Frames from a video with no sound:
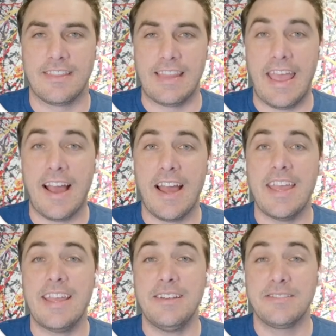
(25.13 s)

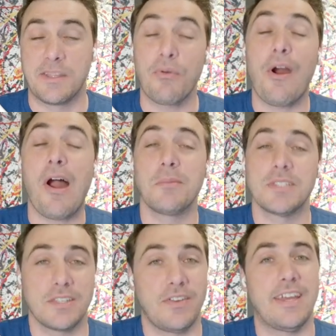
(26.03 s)
AI, the promise
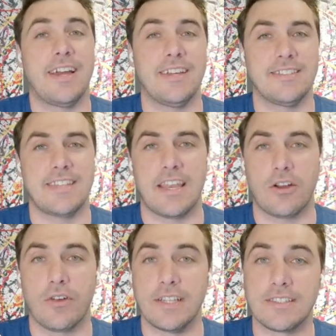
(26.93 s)
of AI is that it
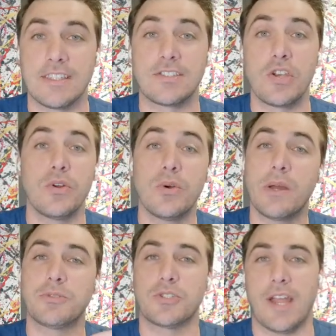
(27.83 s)
creates this new
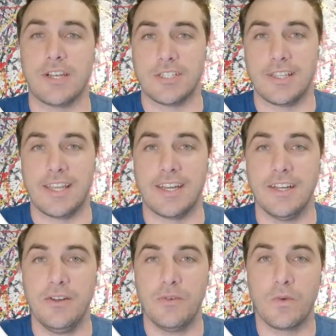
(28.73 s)
abstraction
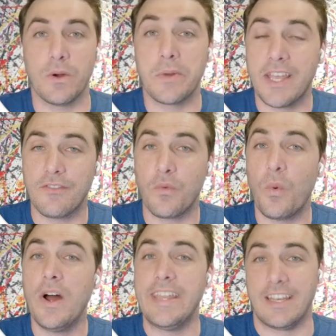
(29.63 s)
layer where we have
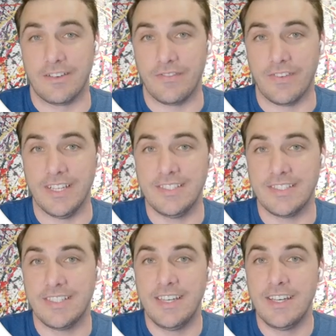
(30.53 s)
one interface
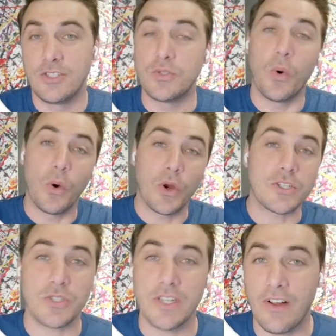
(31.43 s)
to
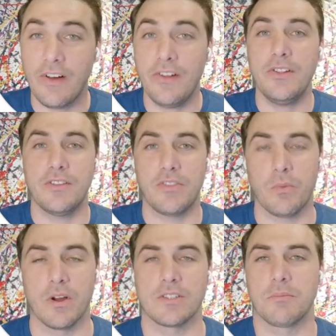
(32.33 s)
orchestrate all of the
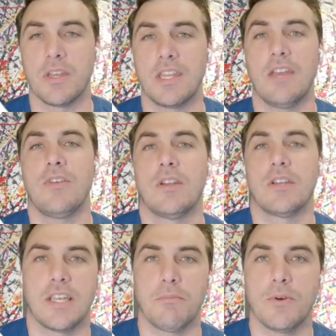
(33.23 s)
work. So I'm going to give you an
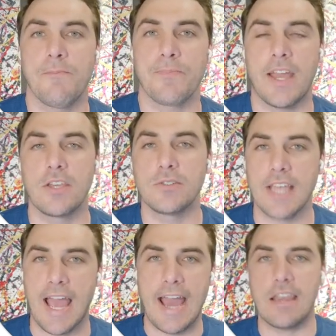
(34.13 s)
example. I use
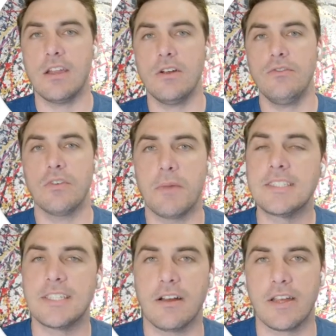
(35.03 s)
Attio for my
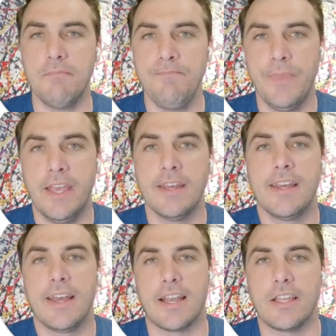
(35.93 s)
CRM,
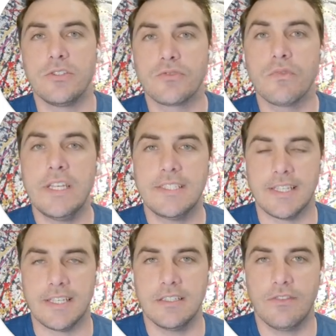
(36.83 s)
and I use
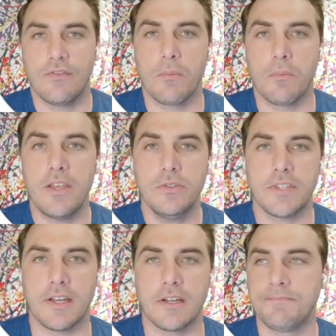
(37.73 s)
Resend for my newsletter.